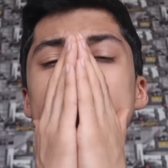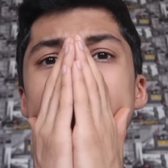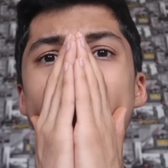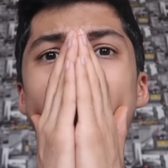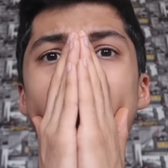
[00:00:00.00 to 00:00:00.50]

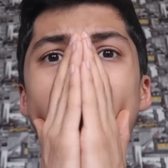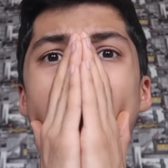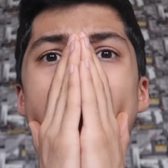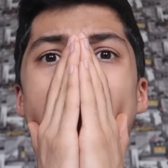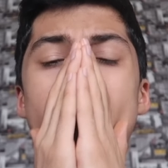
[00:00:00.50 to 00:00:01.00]
Yo!
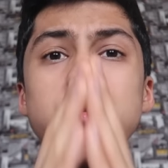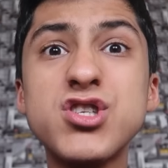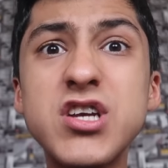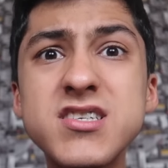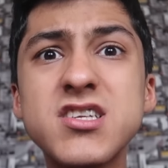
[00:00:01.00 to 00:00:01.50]
I
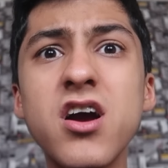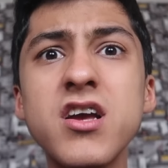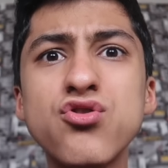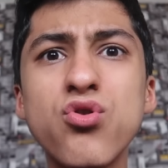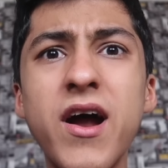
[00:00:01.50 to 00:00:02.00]
was just
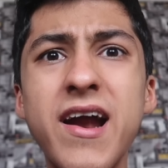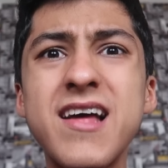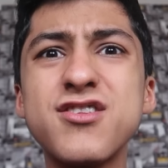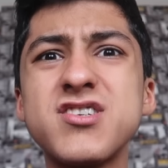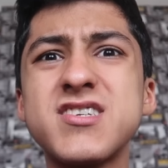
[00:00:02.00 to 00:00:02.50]
talking to her
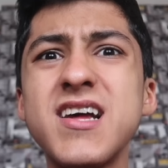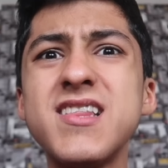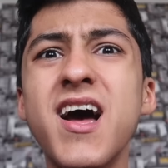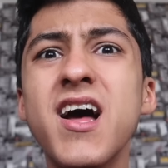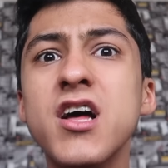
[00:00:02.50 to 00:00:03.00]
and she
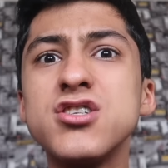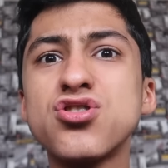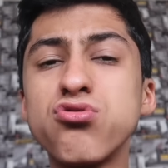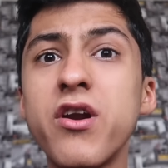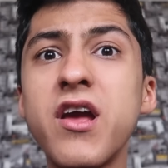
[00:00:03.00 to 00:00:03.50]
said,
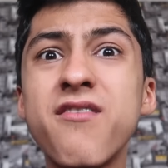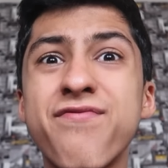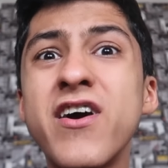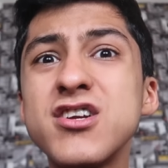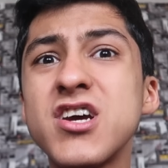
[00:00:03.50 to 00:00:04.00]
sorry,
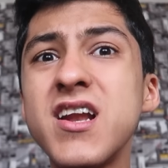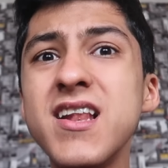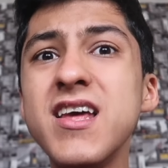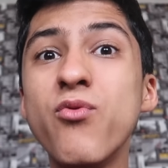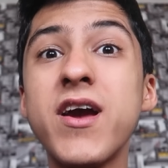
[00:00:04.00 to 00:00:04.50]

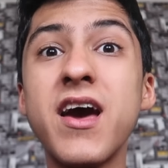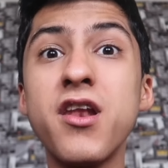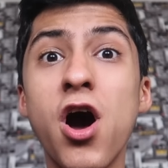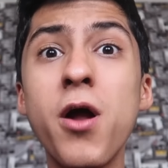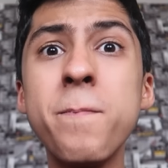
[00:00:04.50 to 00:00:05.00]
unfortunately, we
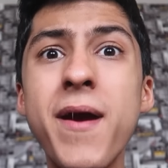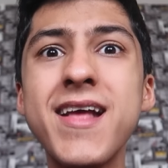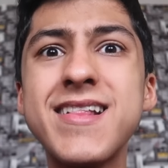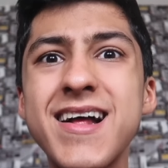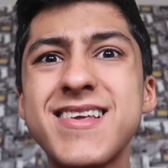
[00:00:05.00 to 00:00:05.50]
cannot
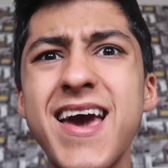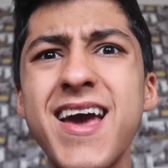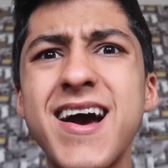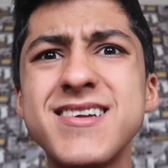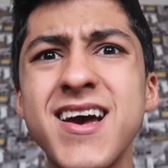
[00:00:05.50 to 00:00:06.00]
make that
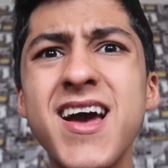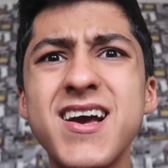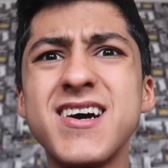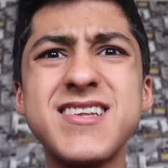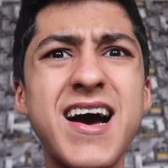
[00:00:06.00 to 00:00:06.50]
cake, guys.
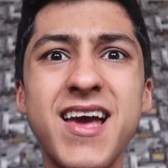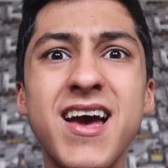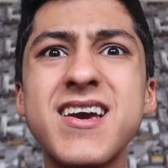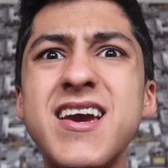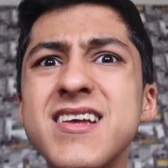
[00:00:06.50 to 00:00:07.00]
Because,
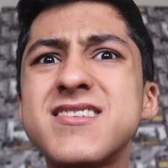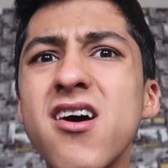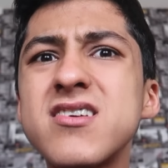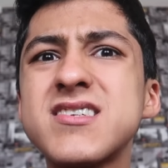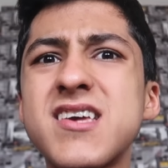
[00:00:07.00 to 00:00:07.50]
like, kids
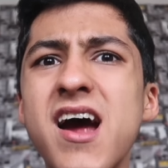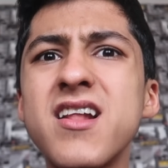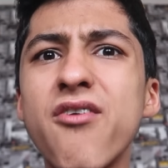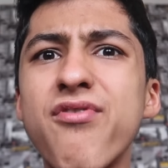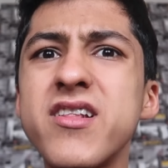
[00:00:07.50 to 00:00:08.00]
are
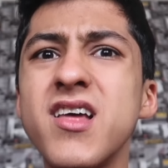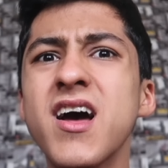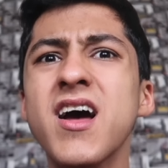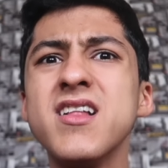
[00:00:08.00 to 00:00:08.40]
scared of it.